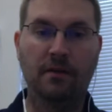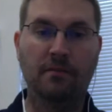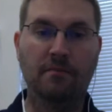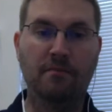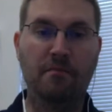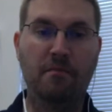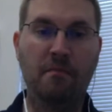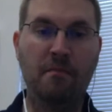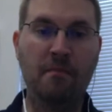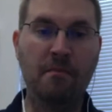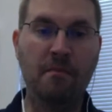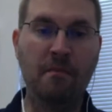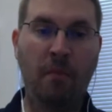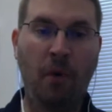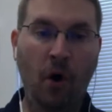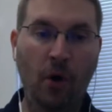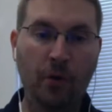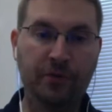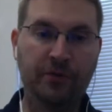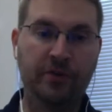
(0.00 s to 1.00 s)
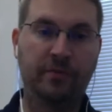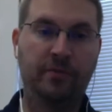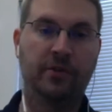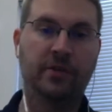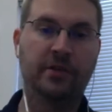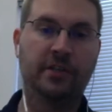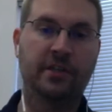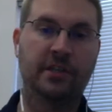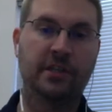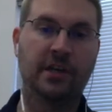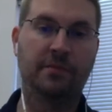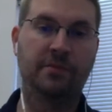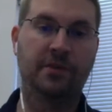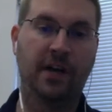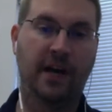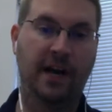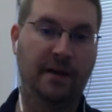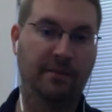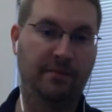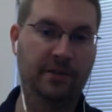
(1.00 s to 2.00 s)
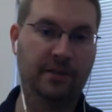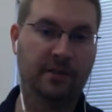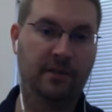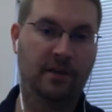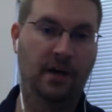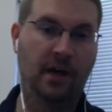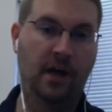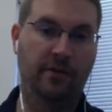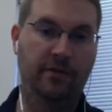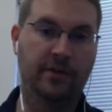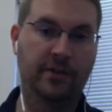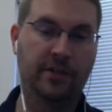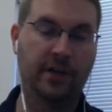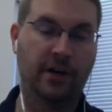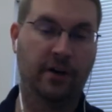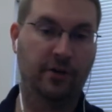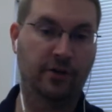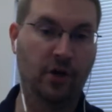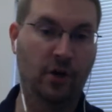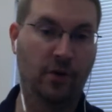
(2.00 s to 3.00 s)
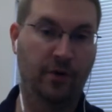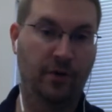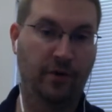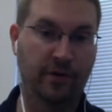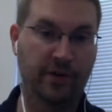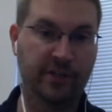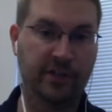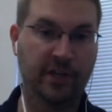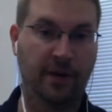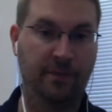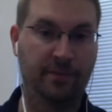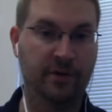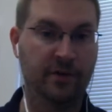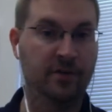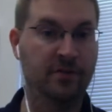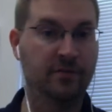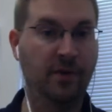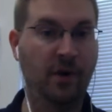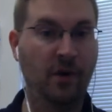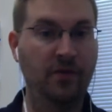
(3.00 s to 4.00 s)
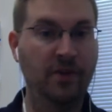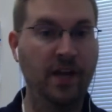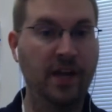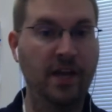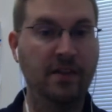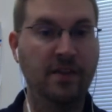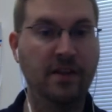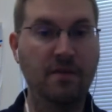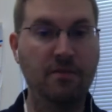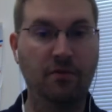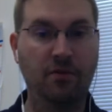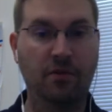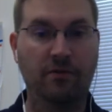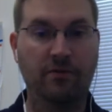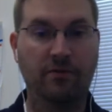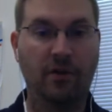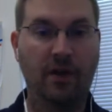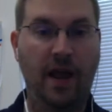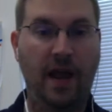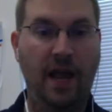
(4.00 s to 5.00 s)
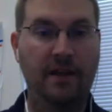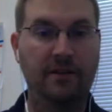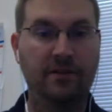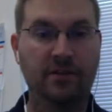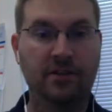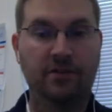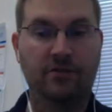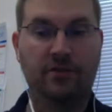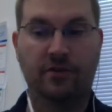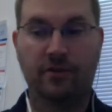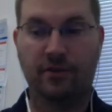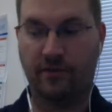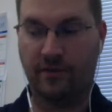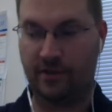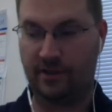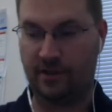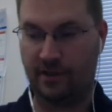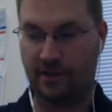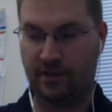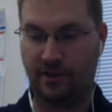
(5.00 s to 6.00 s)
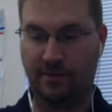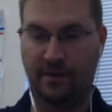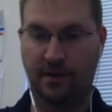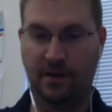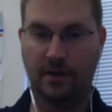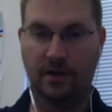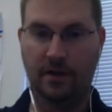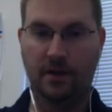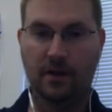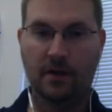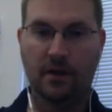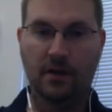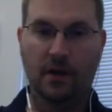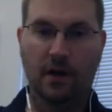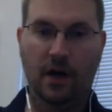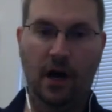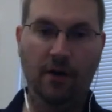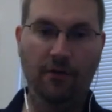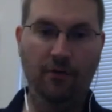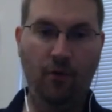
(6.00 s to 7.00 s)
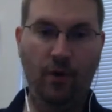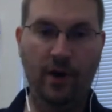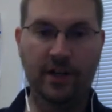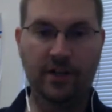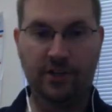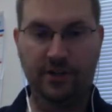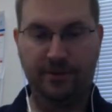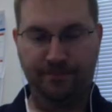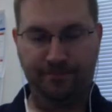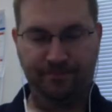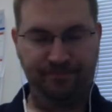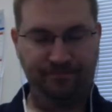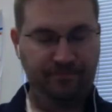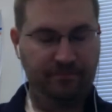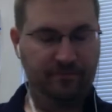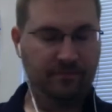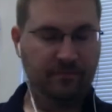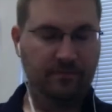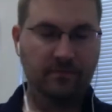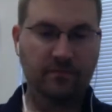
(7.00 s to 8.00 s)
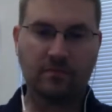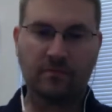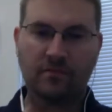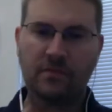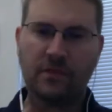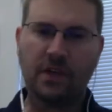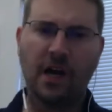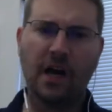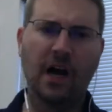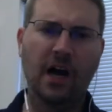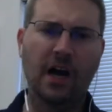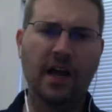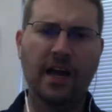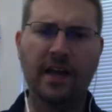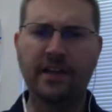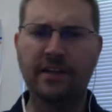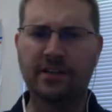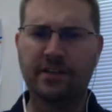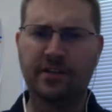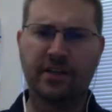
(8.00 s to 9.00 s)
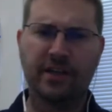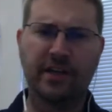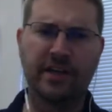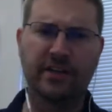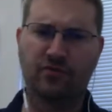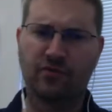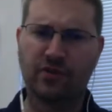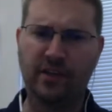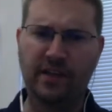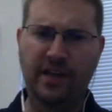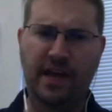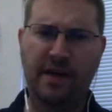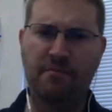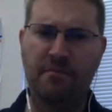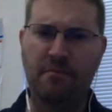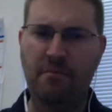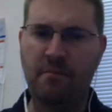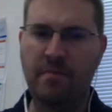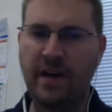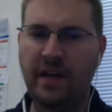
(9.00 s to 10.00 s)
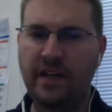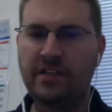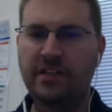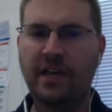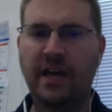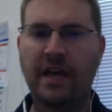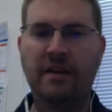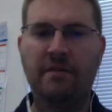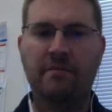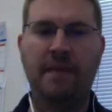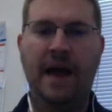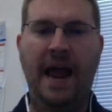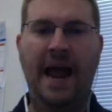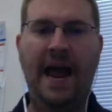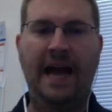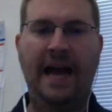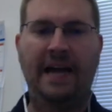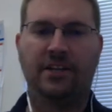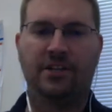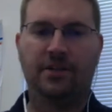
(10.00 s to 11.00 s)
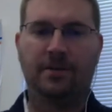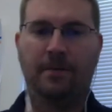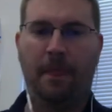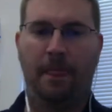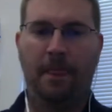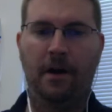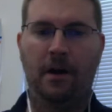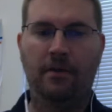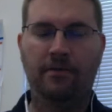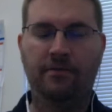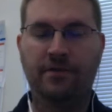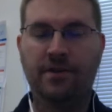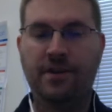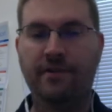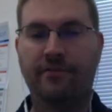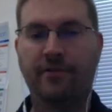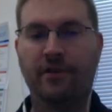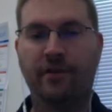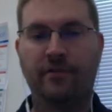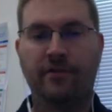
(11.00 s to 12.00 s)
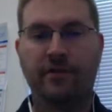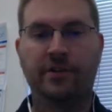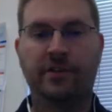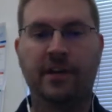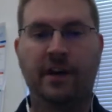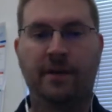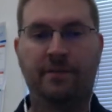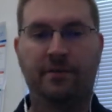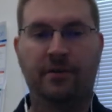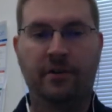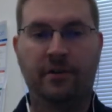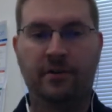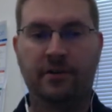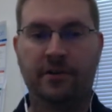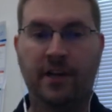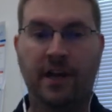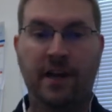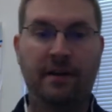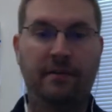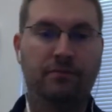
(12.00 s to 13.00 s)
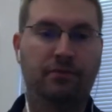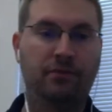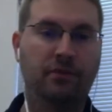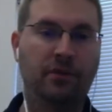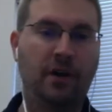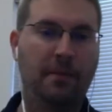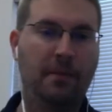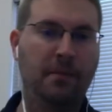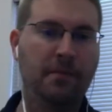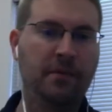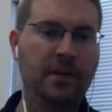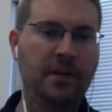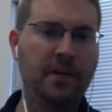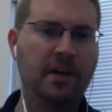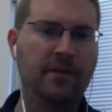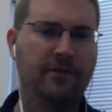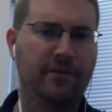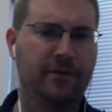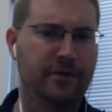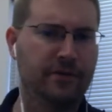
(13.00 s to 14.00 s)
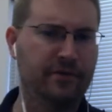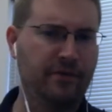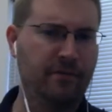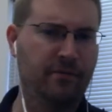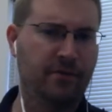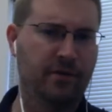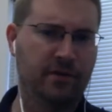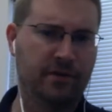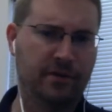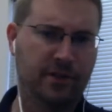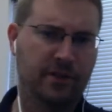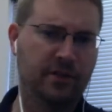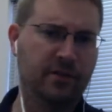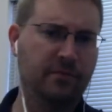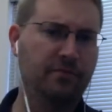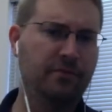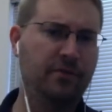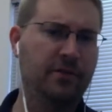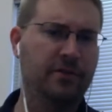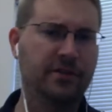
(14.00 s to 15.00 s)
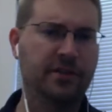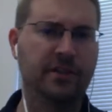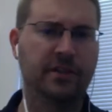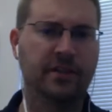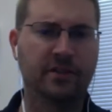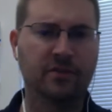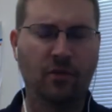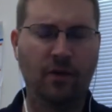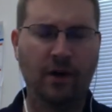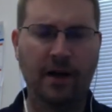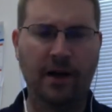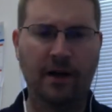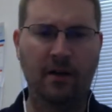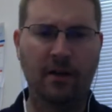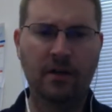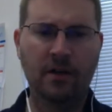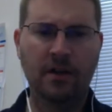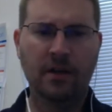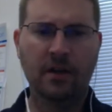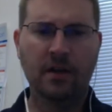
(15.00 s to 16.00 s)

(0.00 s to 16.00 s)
multiple subtypes of serotonin receptors, both in the peripheral and central nervous system, of which uh, is, it's really a mix and match of different receptors, and it probably differs from person to person as well.